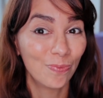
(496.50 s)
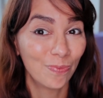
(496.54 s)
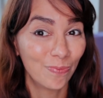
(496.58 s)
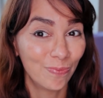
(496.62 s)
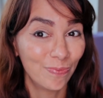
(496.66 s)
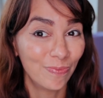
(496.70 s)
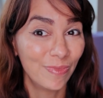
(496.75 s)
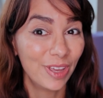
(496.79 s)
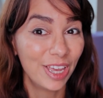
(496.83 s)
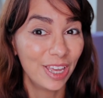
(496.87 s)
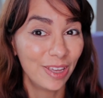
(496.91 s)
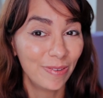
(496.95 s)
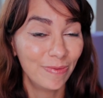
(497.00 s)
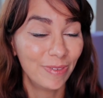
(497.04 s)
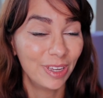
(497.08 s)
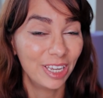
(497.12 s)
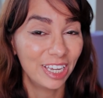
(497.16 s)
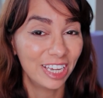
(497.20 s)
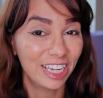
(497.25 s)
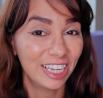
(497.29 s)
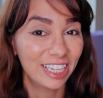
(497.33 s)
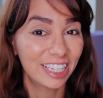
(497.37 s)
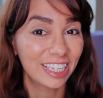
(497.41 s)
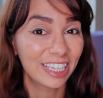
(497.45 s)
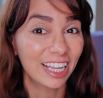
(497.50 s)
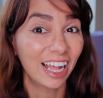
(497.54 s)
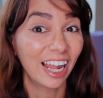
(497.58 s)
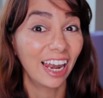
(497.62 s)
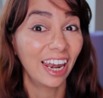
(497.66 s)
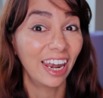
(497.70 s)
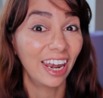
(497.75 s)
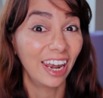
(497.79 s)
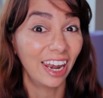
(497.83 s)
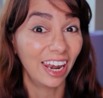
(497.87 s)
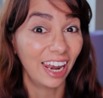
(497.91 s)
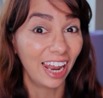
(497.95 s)
Maybe it's
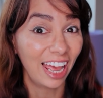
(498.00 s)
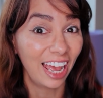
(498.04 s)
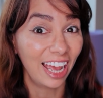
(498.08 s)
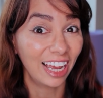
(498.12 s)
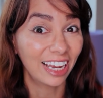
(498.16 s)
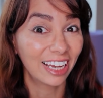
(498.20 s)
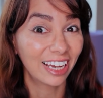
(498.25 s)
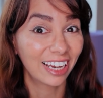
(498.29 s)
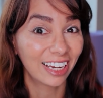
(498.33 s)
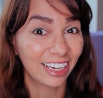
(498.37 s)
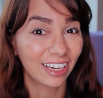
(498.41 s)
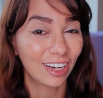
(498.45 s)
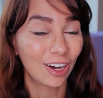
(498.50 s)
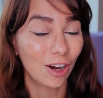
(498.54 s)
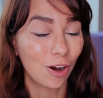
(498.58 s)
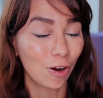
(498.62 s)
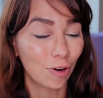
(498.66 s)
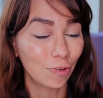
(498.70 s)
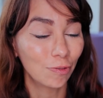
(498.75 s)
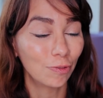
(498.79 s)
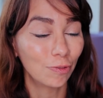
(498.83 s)
a lack of